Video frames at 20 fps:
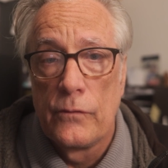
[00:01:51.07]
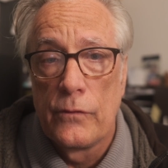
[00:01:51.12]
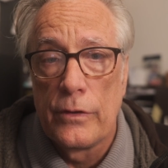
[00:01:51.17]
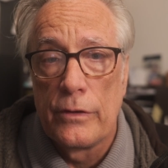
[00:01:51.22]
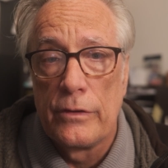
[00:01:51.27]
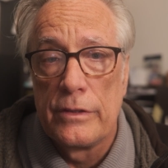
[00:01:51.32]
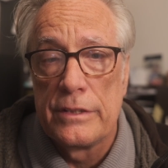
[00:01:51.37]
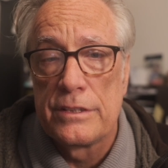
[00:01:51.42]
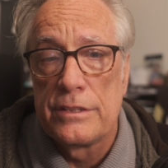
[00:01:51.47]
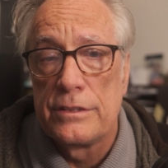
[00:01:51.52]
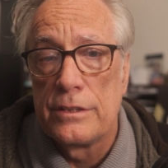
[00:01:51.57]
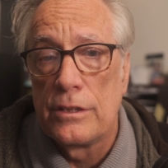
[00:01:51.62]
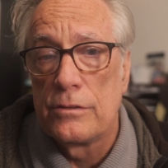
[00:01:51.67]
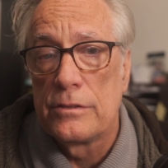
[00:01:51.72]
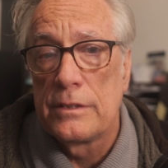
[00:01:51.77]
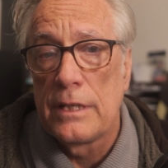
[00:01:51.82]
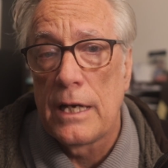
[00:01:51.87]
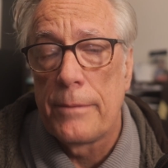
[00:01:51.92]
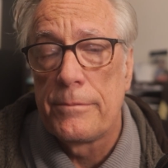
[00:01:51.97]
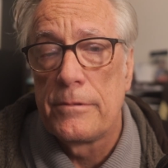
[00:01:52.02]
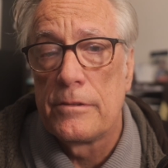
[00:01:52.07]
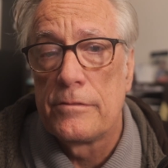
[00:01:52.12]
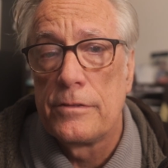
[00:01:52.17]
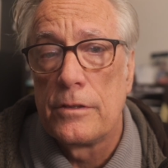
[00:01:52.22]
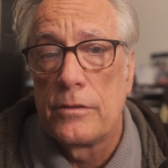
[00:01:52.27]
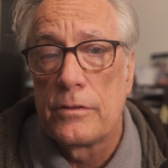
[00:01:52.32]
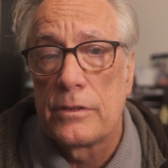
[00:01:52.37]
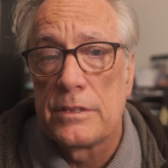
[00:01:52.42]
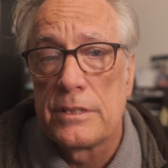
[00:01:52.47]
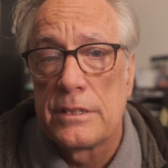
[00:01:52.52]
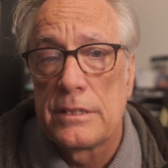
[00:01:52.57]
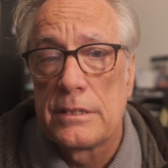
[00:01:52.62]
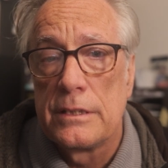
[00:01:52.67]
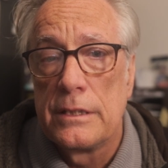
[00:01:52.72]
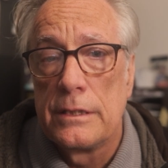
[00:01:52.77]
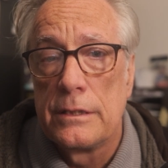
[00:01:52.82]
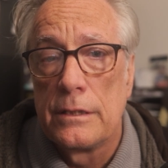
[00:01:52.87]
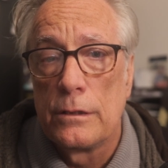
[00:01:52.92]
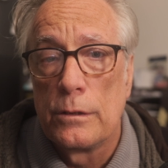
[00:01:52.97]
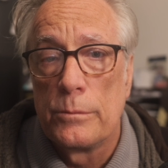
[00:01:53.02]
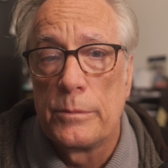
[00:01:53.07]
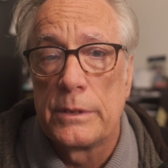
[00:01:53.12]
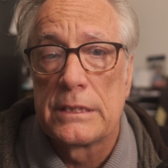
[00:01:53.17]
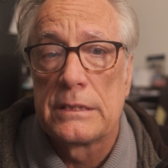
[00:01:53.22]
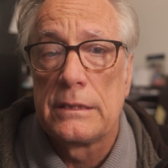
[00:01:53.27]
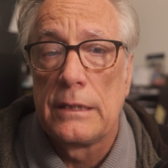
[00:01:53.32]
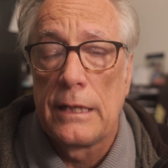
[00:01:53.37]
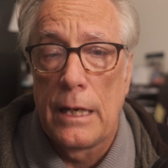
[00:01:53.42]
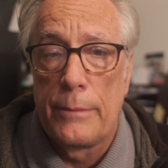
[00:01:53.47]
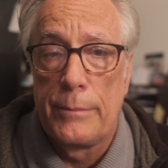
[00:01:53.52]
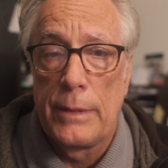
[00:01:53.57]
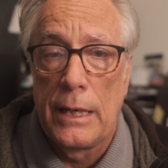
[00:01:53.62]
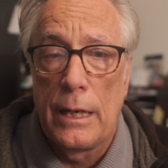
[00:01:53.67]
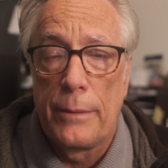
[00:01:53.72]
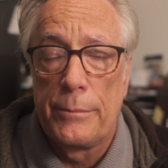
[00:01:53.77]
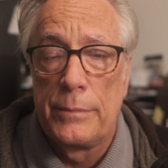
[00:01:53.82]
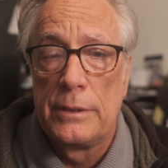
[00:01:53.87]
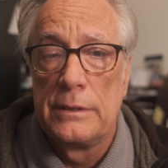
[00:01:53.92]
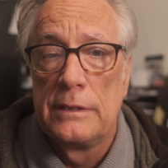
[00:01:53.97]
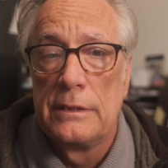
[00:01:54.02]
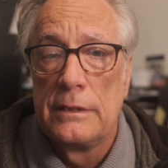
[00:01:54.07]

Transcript: There is no tap to focus in the LUMIX Lab app.